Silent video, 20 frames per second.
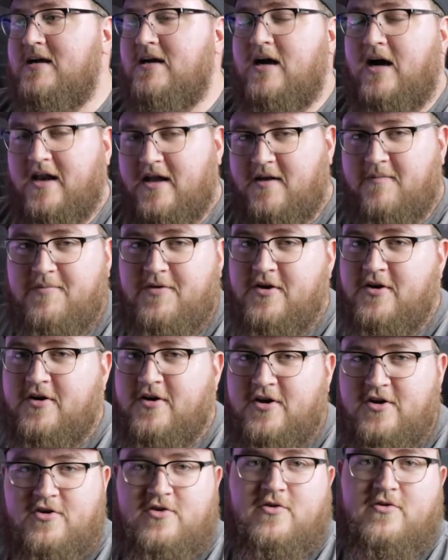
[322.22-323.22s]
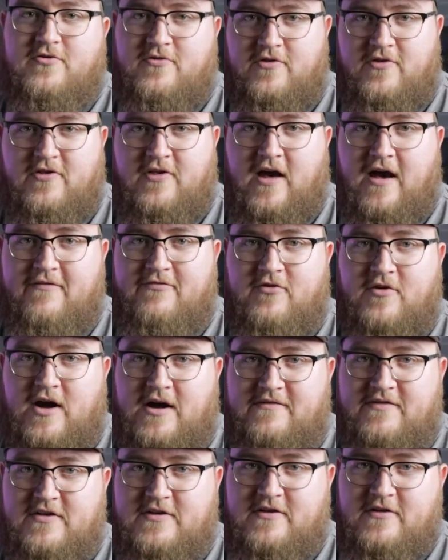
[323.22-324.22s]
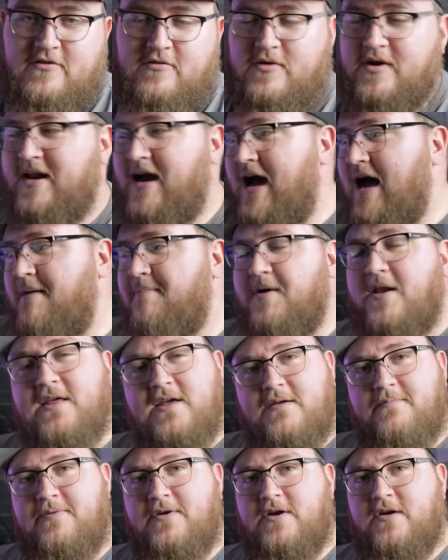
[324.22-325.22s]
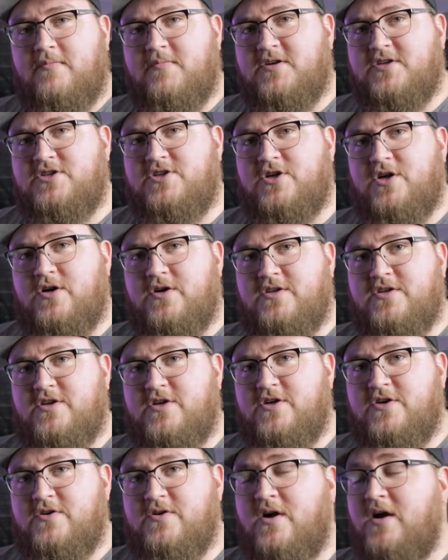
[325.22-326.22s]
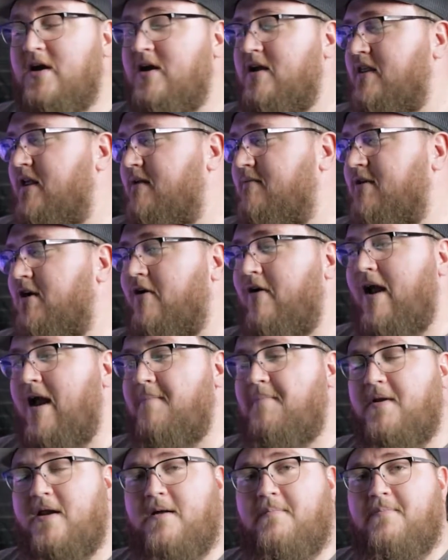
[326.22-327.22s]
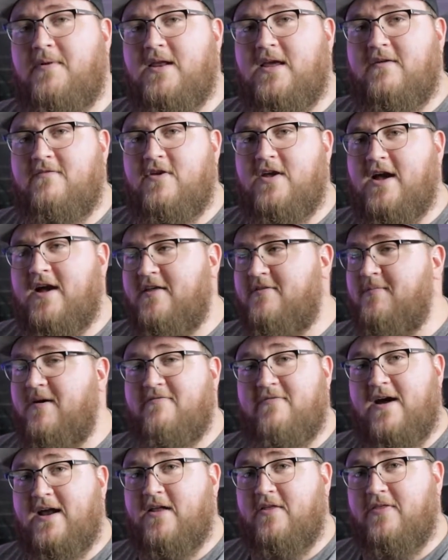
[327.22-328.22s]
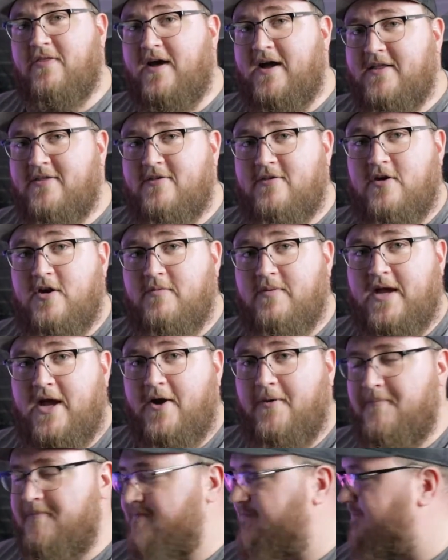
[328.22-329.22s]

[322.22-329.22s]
On a computer, you do it through the software, obviously. So we're going to hop on the computer, I'm going to show it to you, then I'm going to wrap it up and give you guys my final thoughts. So here we go.